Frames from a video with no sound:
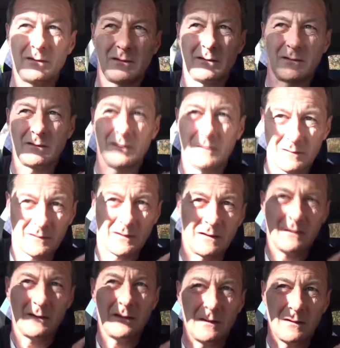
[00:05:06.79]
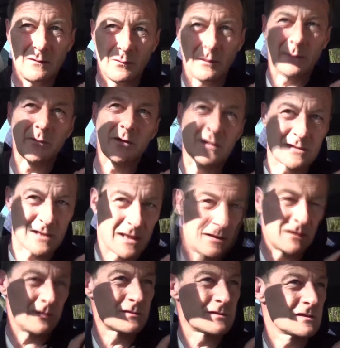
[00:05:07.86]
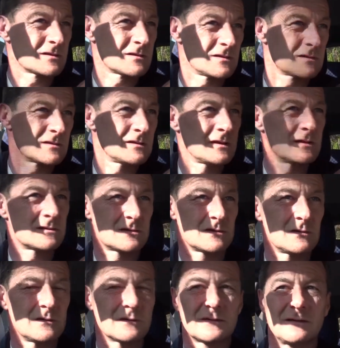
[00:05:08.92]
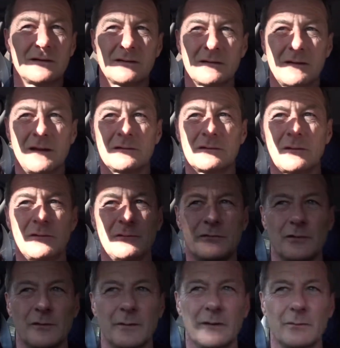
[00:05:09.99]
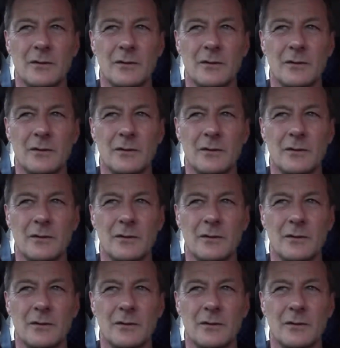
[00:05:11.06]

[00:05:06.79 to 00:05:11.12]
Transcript: Oh, well, I'm going to take Lucy's because it needs sorting and he'll do it for me.